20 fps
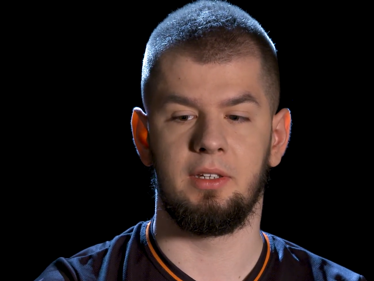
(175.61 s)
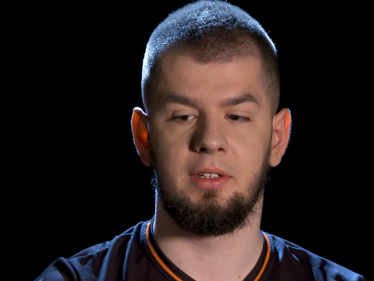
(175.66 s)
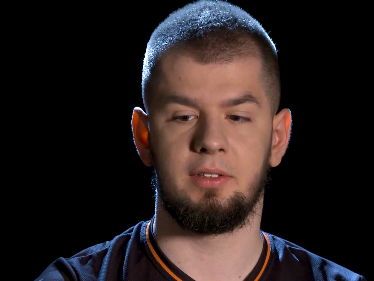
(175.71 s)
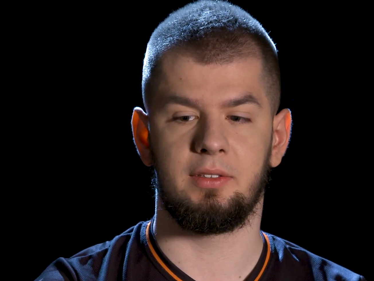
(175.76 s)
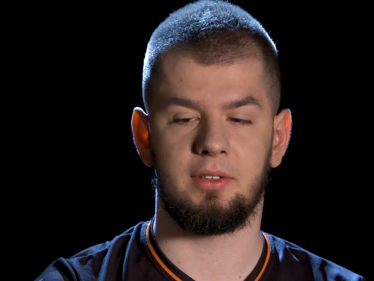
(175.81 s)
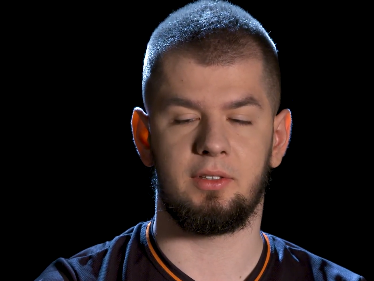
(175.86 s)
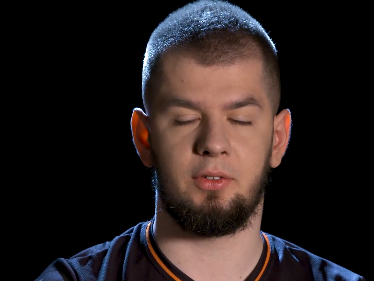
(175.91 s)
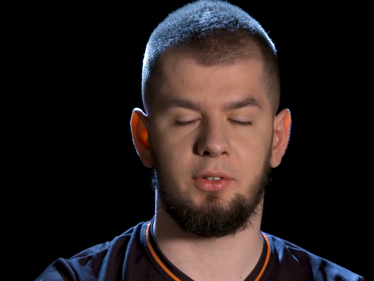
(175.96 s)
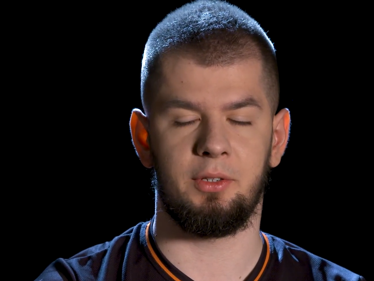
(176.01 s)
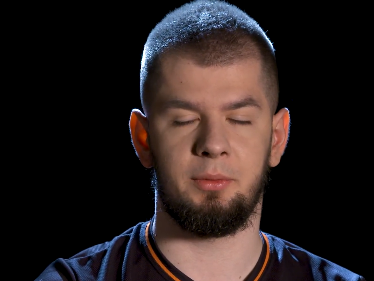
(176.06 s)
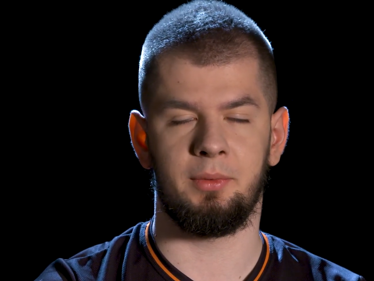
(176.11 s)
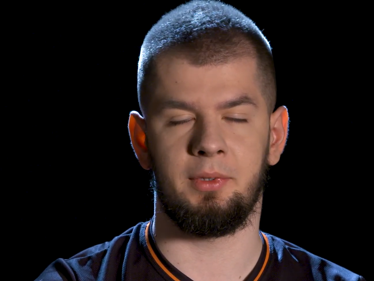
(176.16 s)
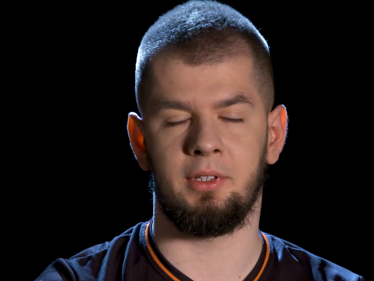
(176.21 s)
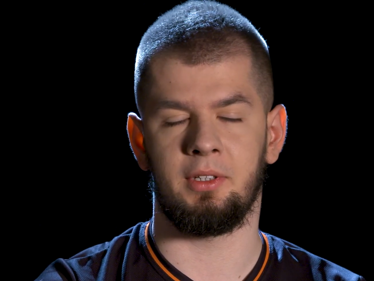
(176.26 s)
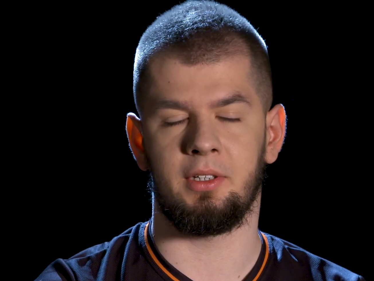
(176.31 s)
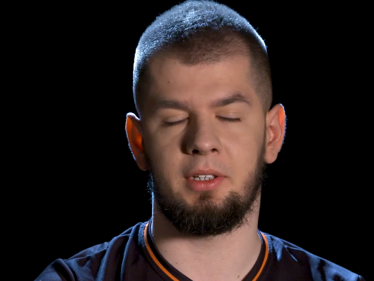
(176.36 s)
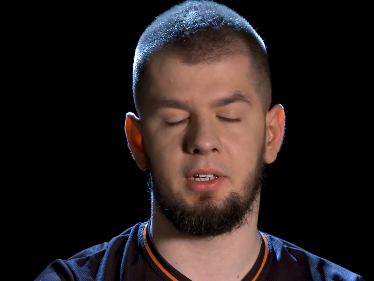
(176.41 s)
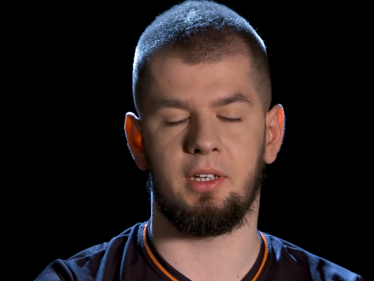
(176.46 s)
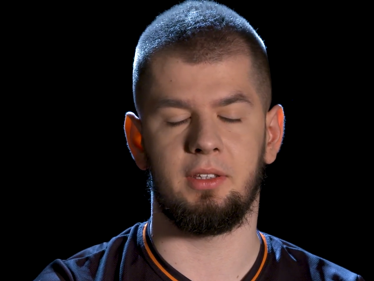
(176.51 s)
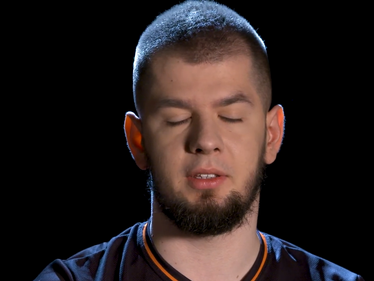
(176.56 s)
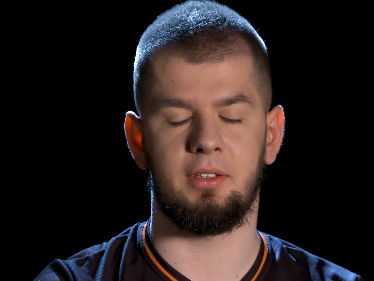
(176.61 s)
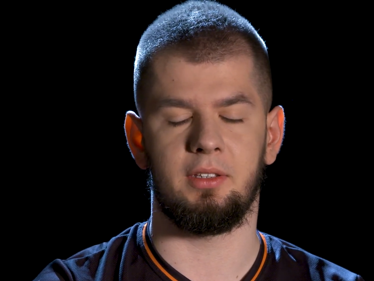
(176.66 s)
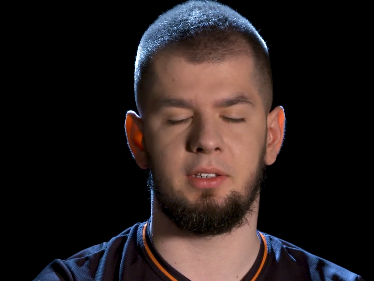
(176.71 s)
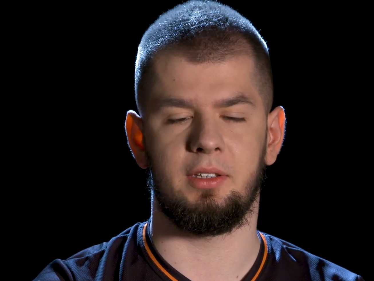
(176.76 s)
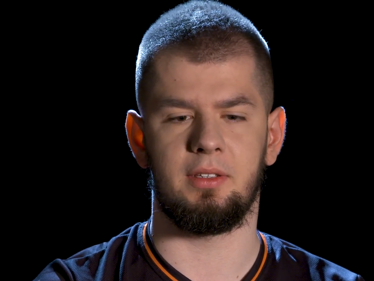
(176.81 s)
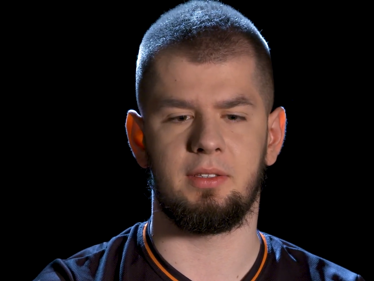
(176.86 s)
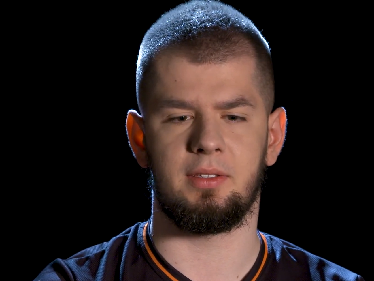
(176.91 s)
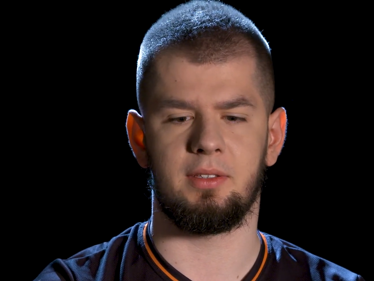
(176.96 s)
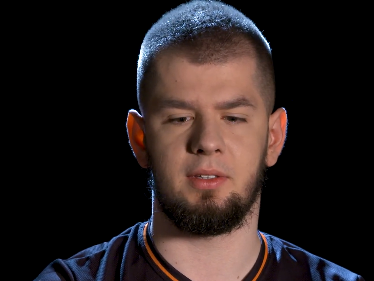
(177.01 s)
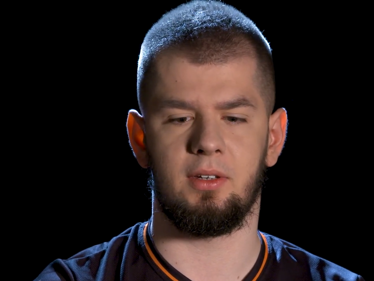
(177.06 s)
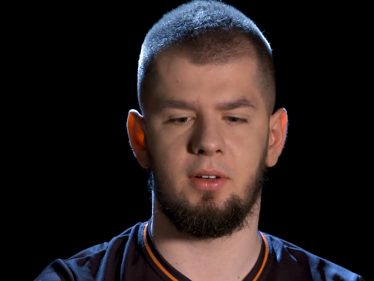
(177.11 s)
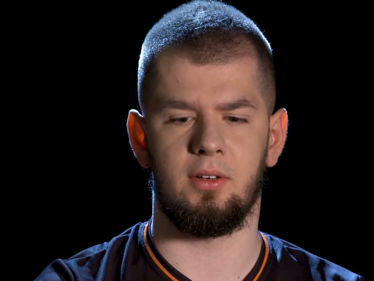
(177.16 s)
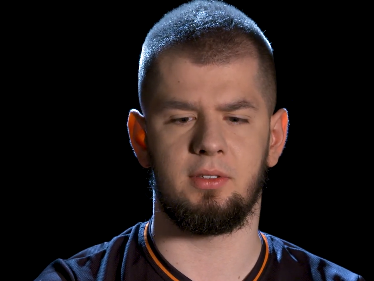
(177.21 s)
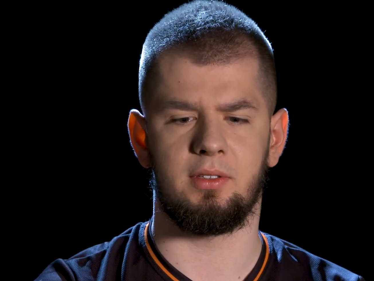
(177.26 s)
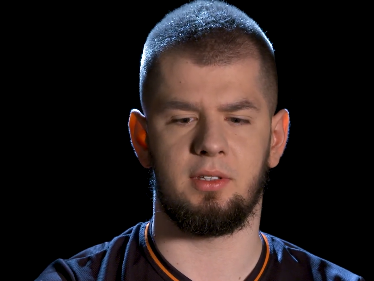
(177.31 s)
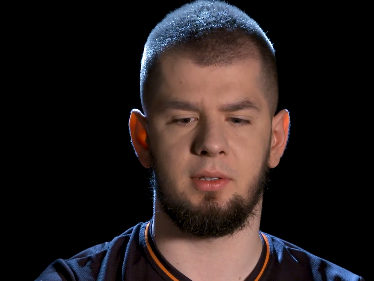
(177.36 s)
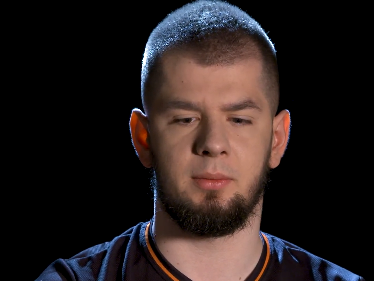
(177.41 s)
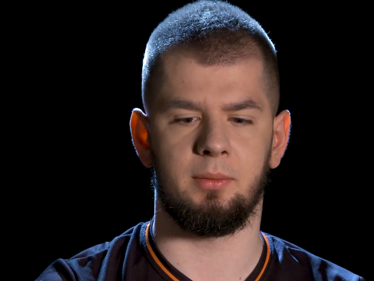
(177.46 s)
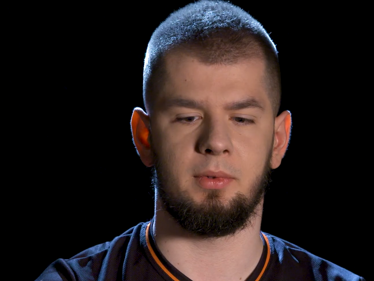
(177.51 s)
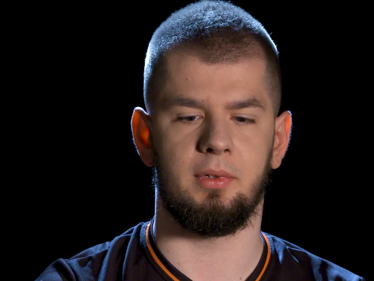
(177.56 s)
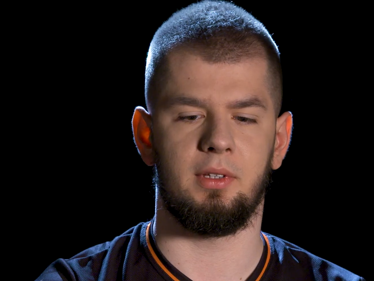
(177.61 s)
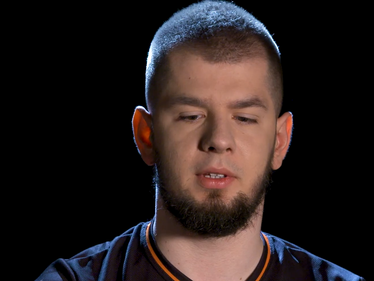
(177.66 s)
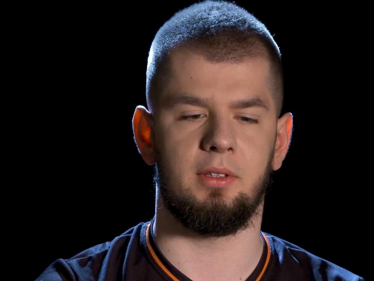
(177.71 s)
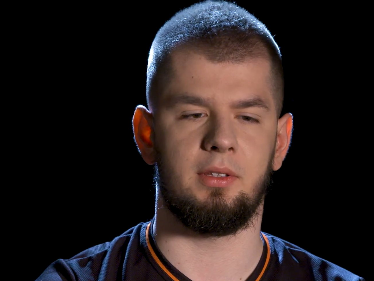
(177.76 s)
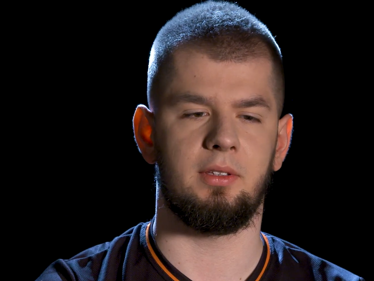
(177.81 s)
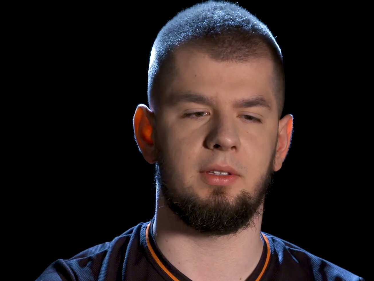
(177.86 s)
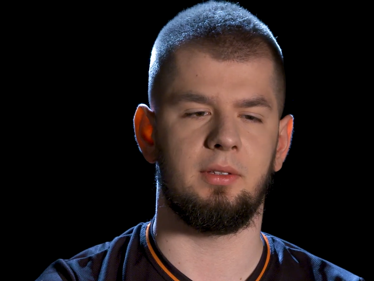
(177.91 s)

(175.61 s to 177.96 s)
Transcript: screaming, and it's awesome. And